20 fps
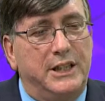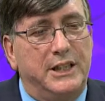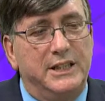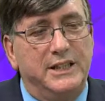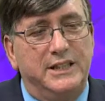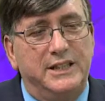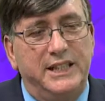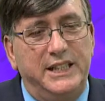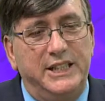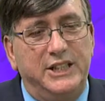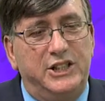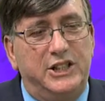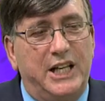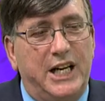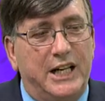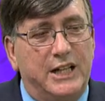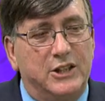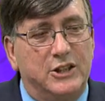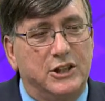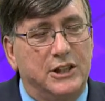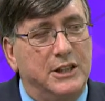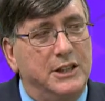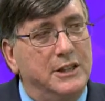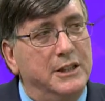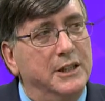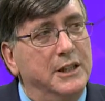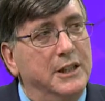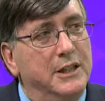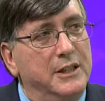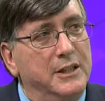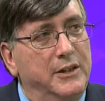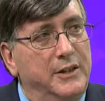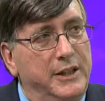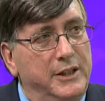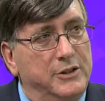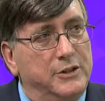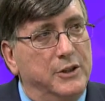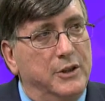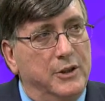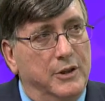and dejection.
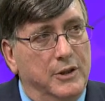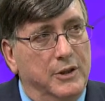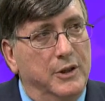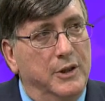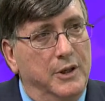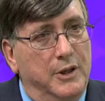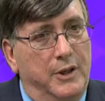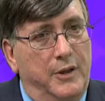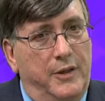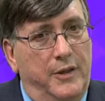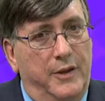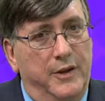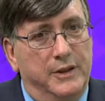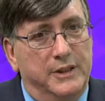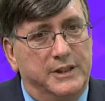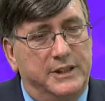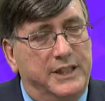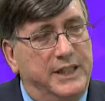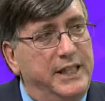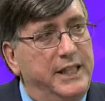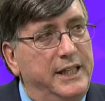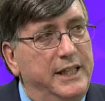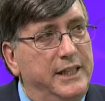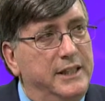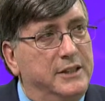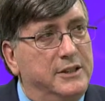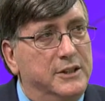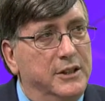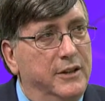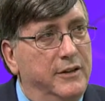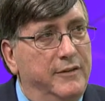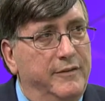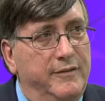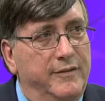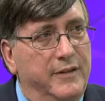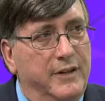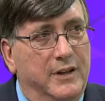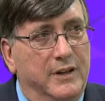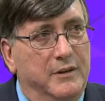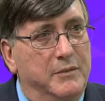These are the seeds of
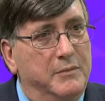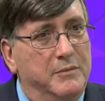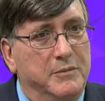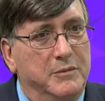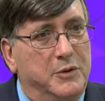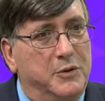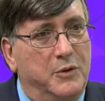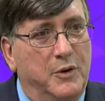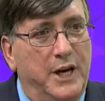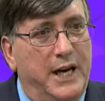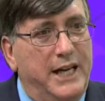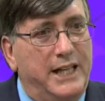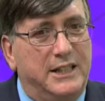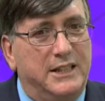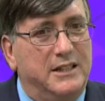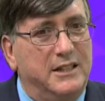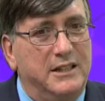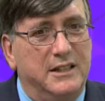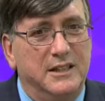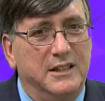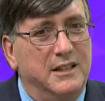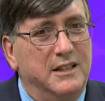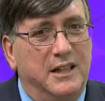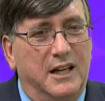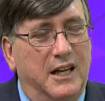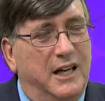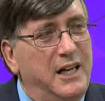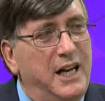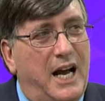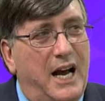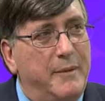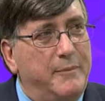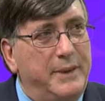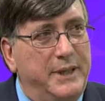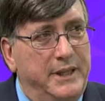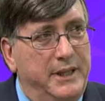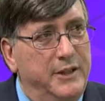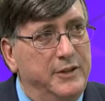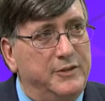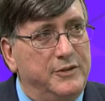great
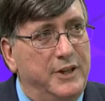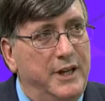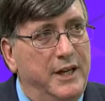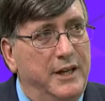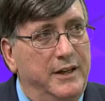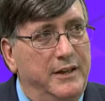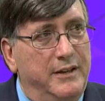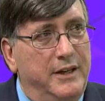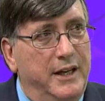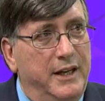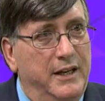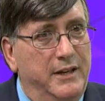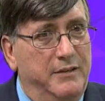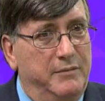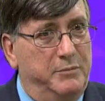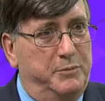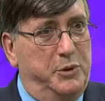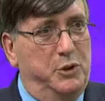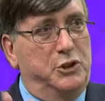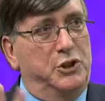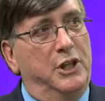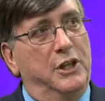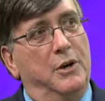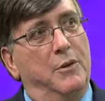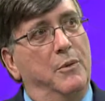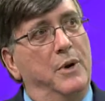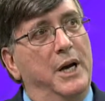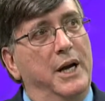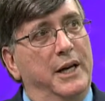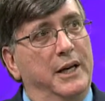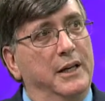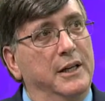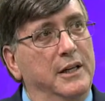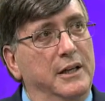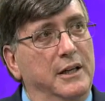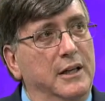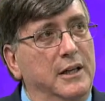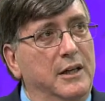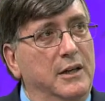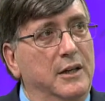unhappiness and pushing away.
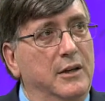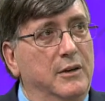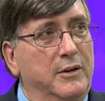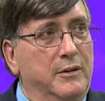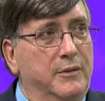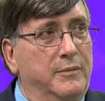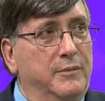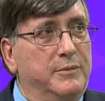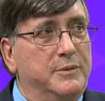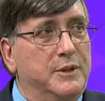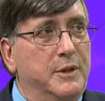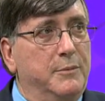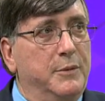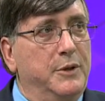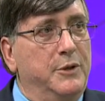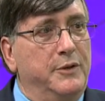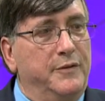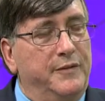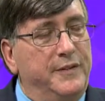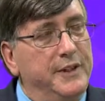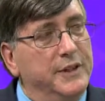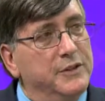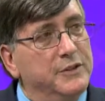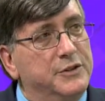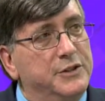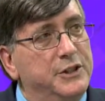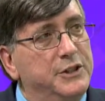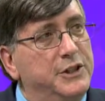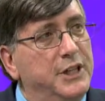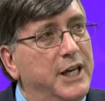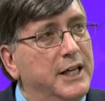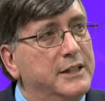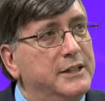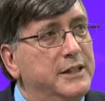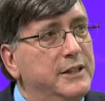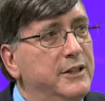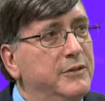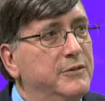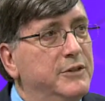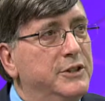You know, someone who feels
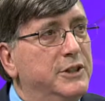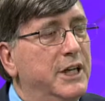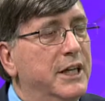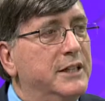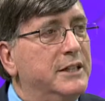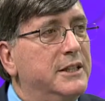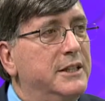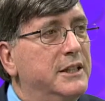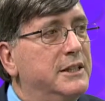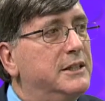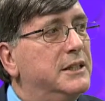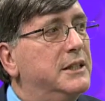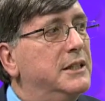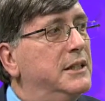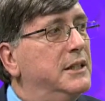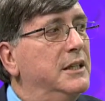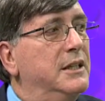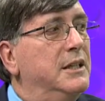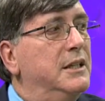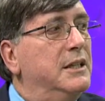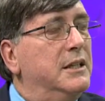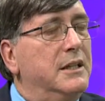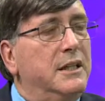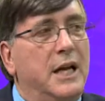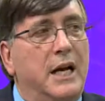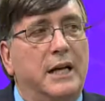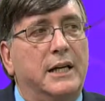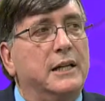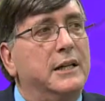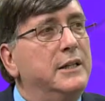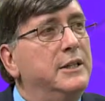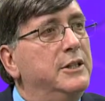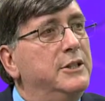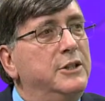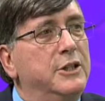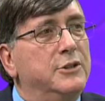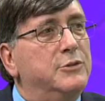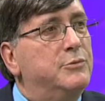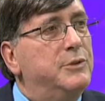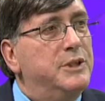dejected and rejected isn't likely to
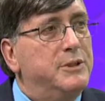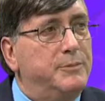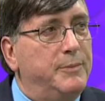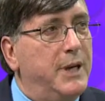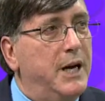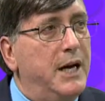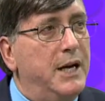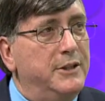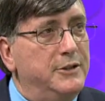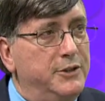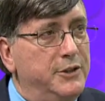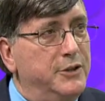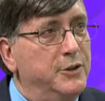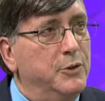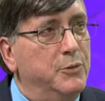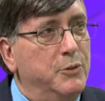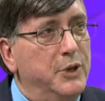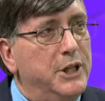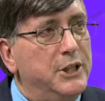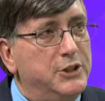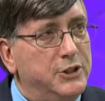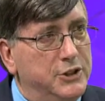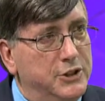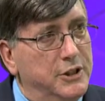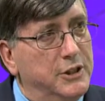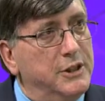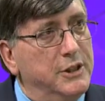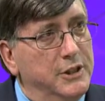just respond to your wish.